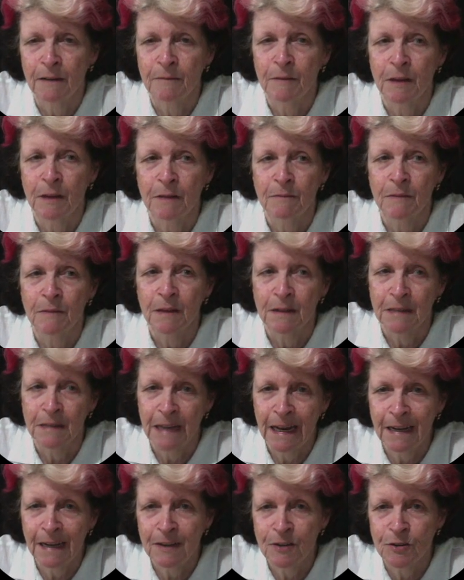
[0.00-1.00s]
the
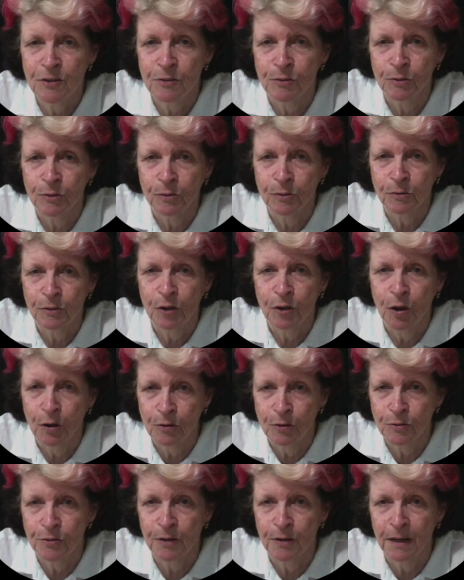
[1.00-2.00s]
textural
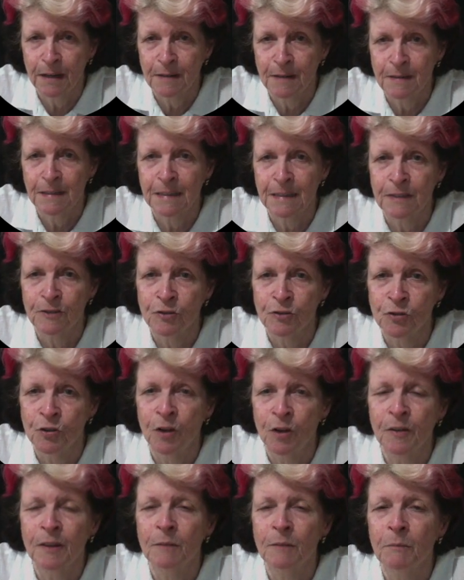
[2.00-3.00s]
contrast is
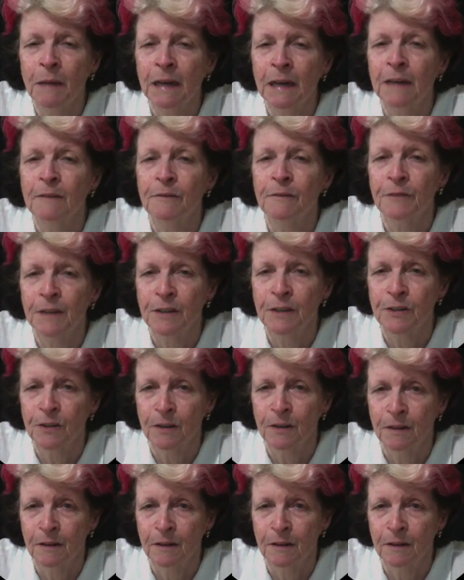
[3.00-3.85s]
not the main feature